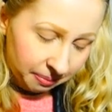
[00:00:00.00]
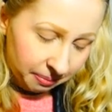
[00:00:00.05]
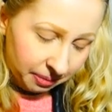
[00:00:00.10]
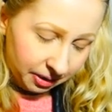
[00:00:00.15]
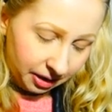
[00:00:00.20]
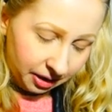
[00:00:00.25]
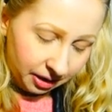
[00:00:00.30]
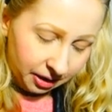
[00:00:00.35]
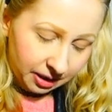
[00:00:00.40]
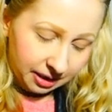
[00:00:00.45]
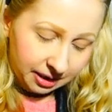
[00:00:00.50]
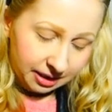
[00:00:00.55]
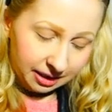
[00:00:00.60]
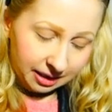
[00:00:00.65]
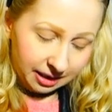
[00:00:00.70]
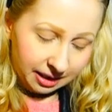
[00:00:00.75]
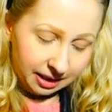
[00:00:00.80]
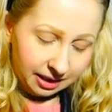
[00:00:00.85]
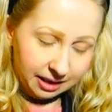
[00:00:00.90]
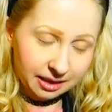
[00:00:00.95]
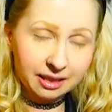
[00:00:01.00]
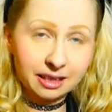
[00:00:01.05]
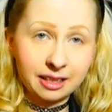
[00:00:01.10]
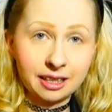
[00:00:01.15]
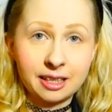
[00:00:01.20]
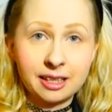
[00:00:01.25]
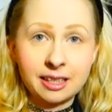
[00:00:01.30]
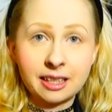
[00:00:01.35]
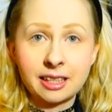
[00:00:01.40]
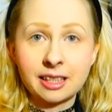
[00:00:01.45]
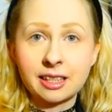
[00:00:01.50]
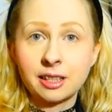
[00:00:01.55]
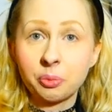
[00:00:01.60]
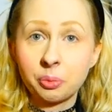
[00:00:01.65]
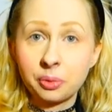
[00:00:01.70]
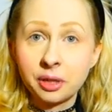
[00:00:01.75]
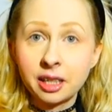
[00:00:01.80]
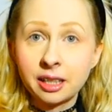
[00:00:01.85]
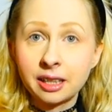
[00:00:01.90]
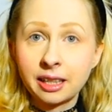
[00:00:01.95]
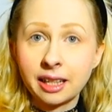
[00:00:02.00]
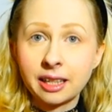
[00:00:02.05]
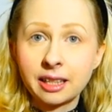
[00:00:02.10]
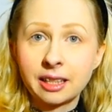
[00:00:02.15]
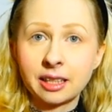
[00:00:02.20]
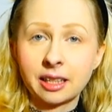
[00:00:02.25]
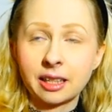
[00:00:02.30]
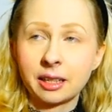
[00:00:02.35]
Because this is the week that